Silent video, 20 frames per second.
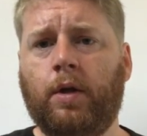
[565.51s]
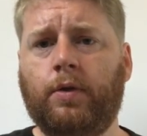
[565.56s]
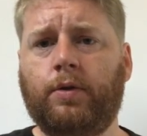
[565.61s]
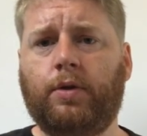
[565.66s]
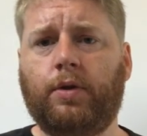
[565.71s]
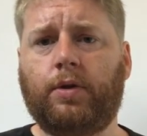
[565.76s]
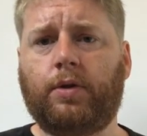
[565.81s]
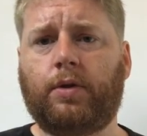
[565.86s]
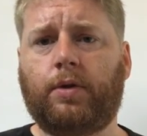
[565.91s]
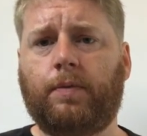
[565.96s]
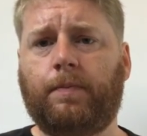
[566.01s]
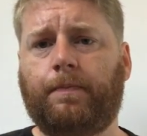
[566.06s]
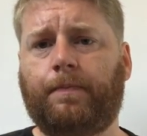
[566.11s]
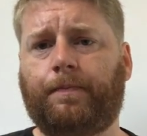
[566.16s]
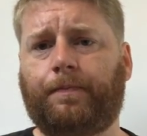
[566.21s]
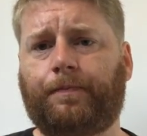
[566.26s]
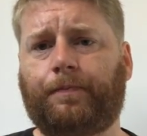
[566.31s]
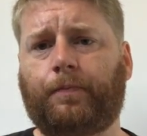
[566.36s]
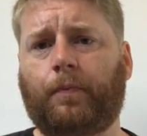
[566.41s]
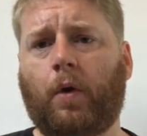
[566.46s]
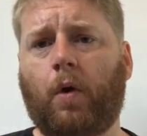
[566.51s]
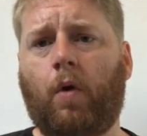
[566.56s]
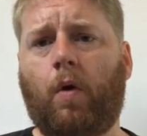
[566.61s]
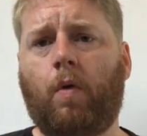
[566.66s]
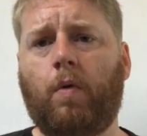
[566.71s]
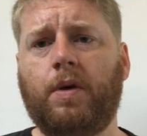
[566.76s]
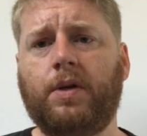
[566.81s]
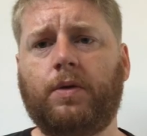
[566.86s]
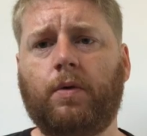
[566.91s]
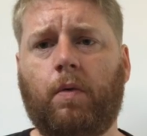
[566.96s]
just
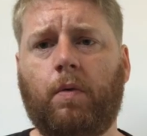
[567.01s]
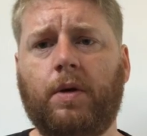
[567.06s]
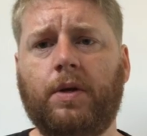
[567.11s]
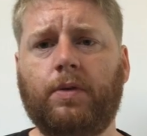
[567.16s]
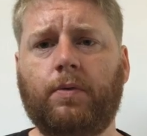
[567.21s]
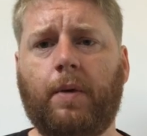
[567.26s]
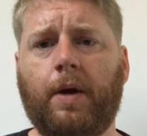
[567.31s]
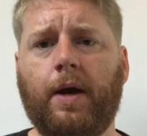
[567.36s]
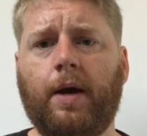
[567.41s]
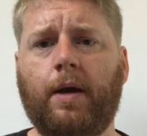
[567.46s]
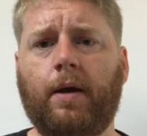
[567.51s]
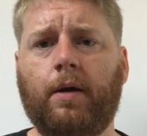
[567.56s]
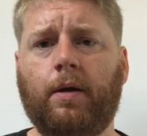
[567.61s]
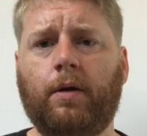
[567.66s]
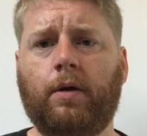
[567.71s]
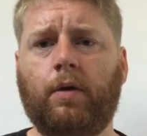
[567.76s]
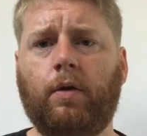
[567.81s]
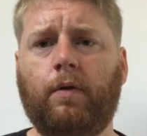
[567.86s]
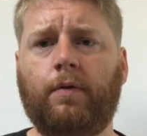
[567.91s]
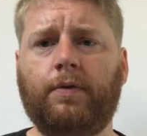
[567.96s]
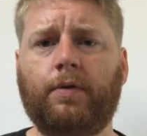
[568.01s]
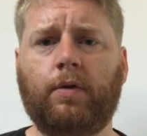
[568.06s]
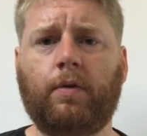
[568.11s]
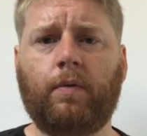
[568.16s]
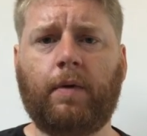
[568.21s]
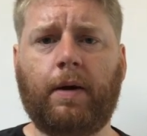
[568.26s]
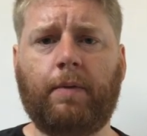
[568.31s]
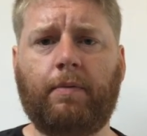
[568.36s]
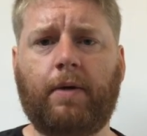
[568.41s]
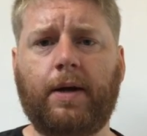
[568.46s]
always wear gloves
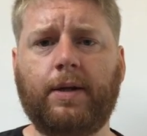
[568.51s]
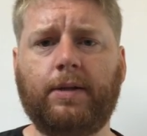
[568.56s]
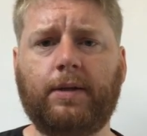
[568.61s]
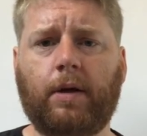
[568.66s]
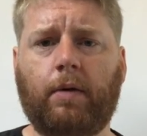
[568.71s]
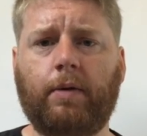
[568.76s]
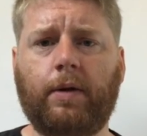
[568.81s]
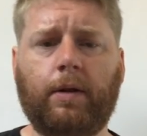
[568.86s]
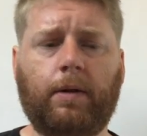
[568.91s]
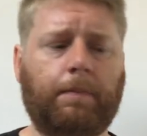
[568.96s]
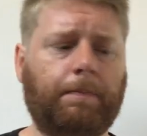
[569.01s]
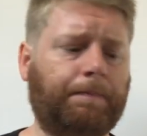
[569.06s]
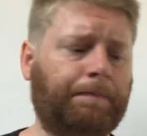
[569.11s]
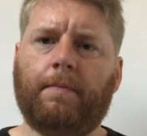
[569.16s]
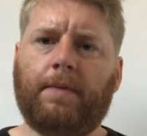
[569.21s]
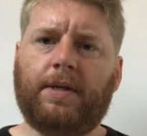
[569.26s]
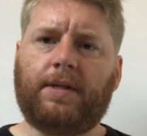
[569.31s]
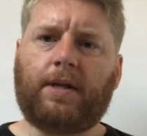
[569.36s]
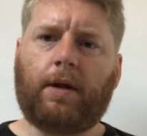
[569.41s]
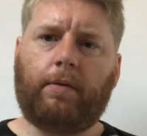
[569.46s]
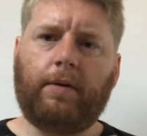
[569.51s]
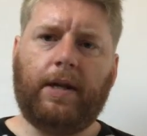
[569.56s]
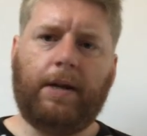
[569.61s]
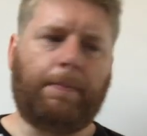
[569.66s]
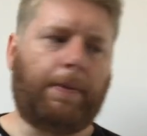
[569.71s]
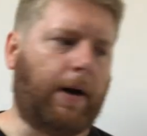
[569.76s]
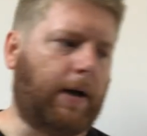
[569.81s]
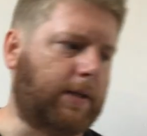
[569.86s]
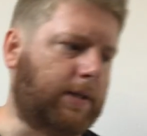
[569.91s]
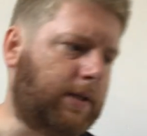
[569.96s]
when I'm riding downhill. Missed out knee
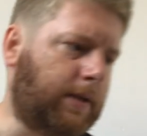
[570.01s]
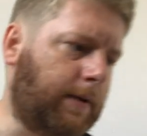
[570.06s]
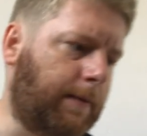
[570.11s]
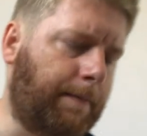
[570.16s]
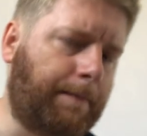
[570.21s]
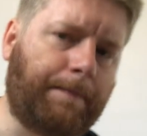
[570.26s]
pads.